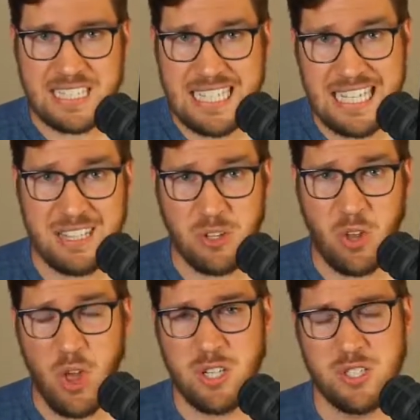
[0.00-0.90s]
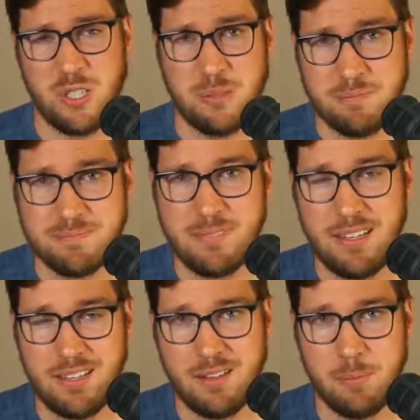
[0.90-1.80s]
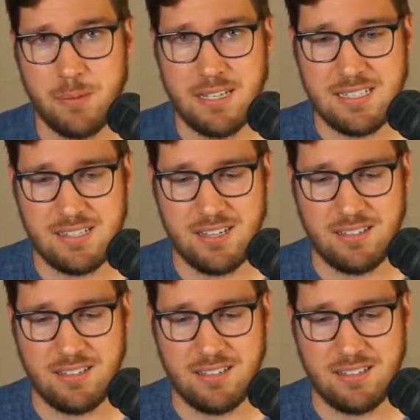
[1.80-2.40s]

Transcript: the long term, but